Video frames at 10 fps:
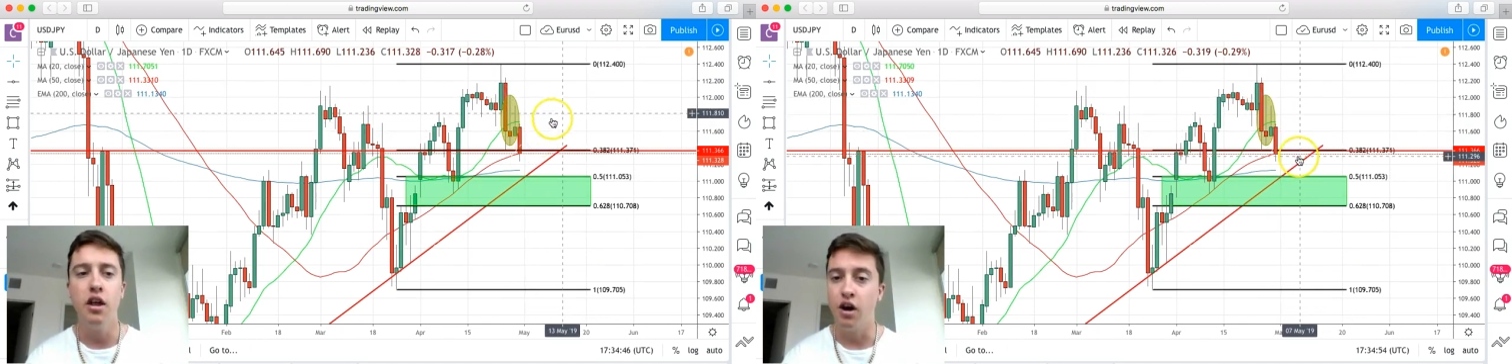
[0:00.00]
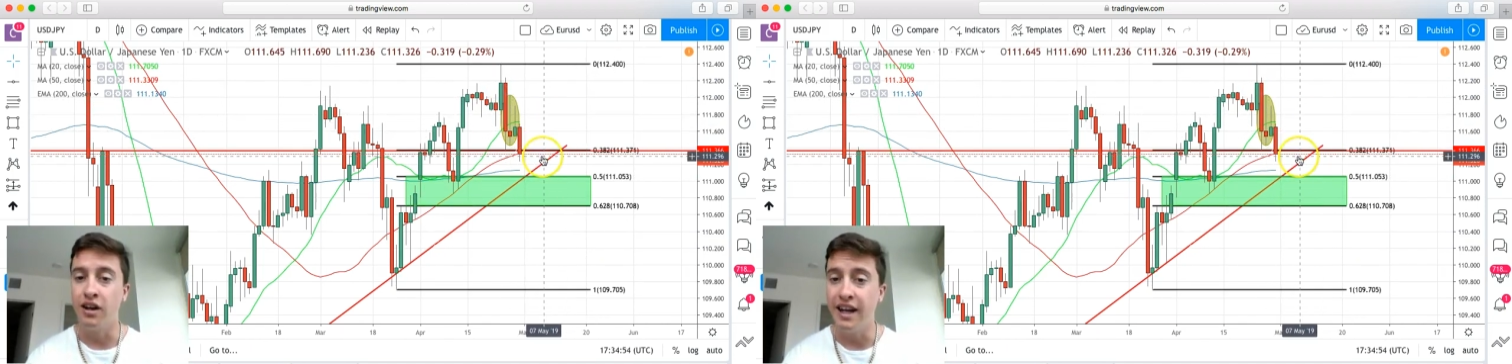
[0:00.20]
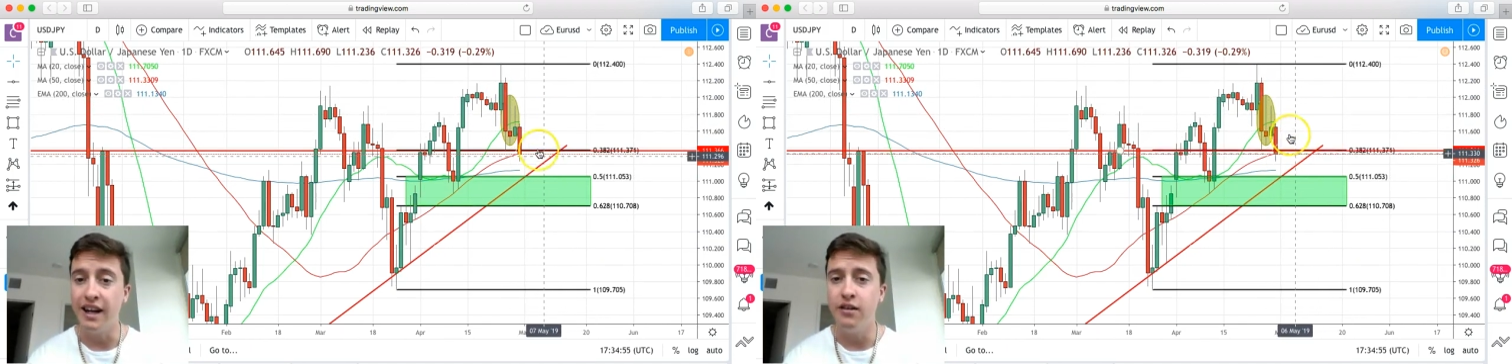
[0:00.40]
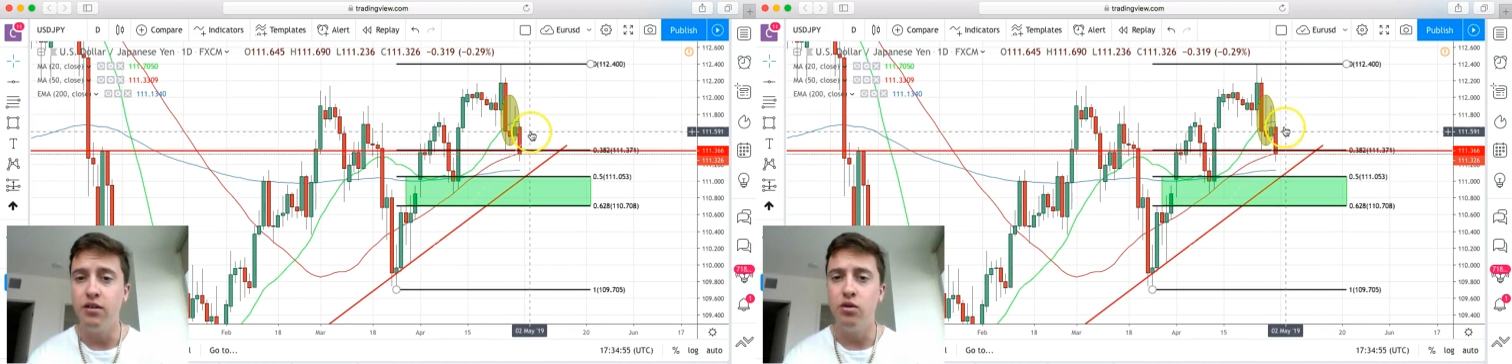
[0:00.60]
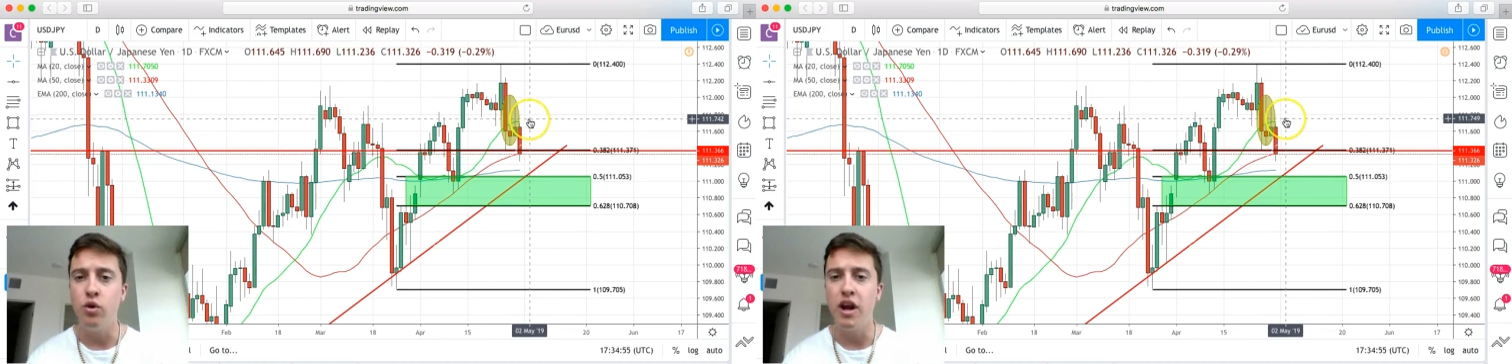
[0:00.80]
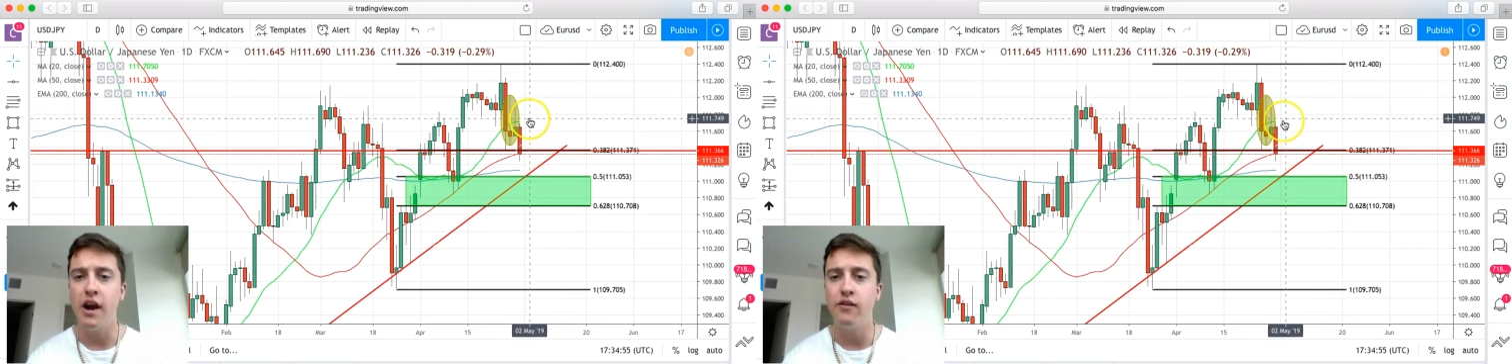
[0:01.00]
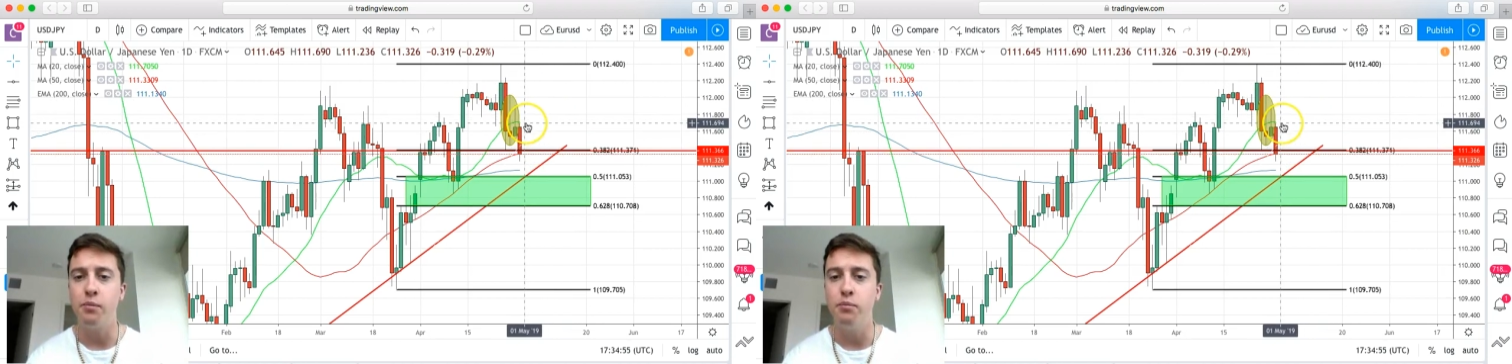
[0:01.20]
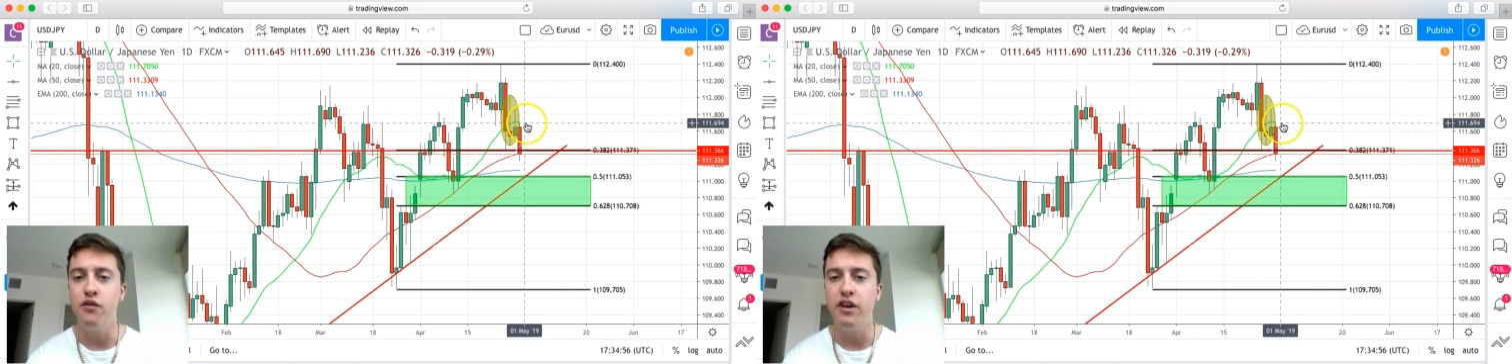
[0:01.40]
Again, we have
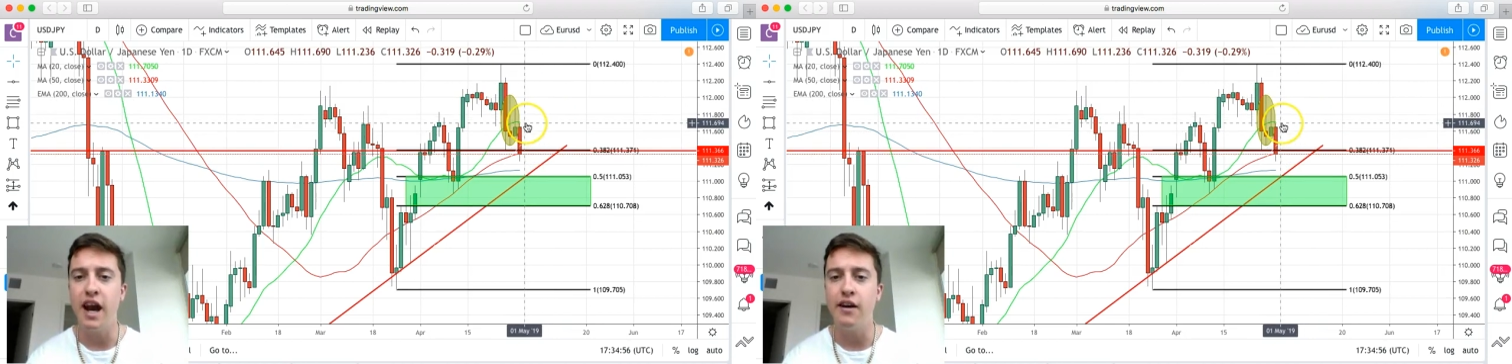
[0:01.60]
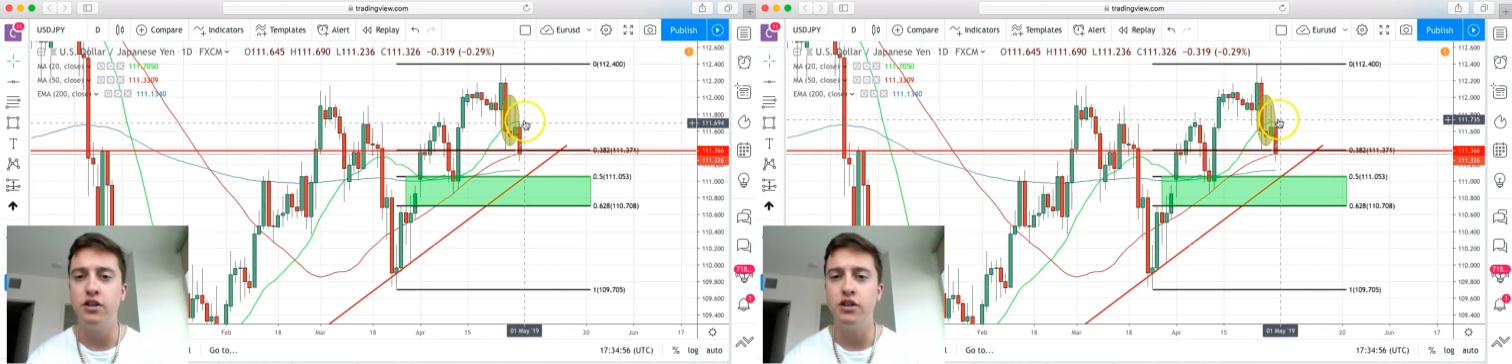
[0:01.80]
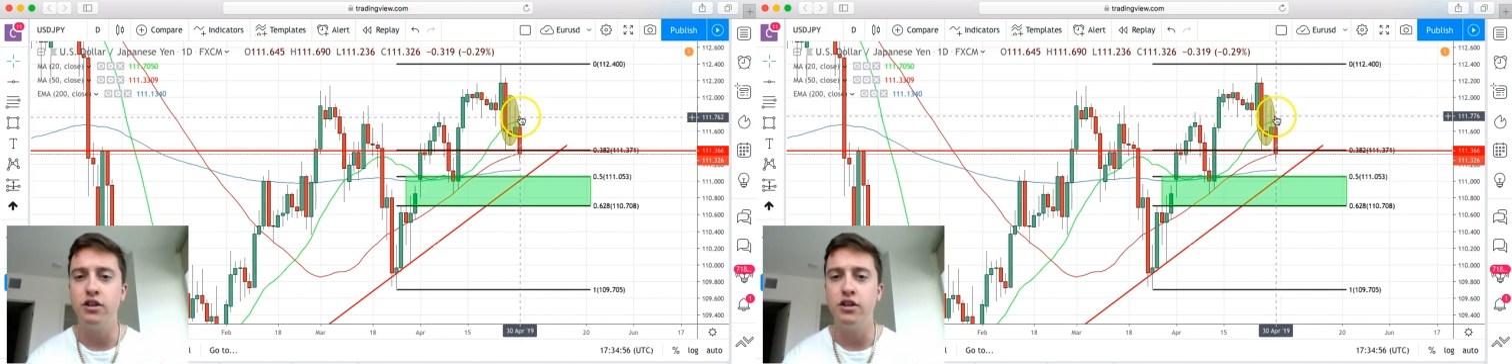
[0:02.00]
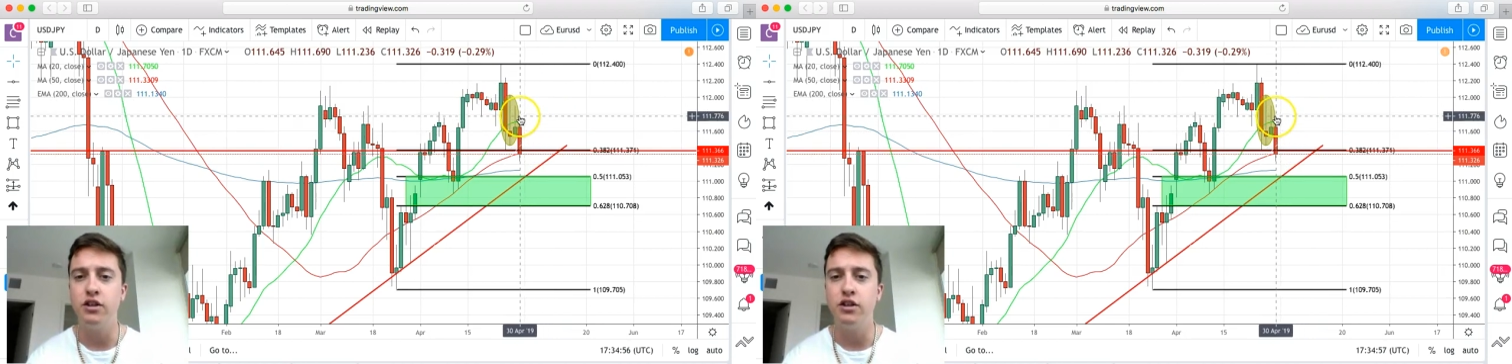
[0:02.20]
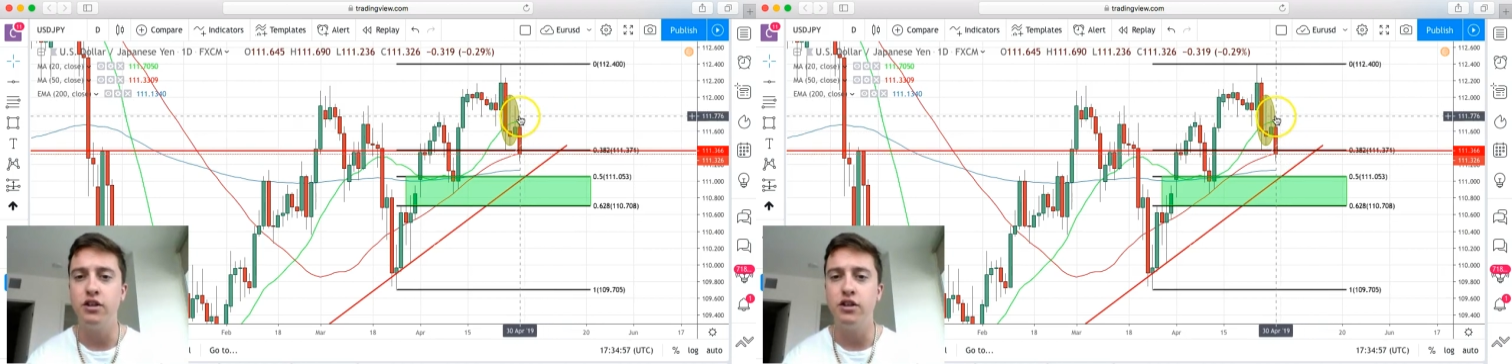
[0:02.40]
our moving average right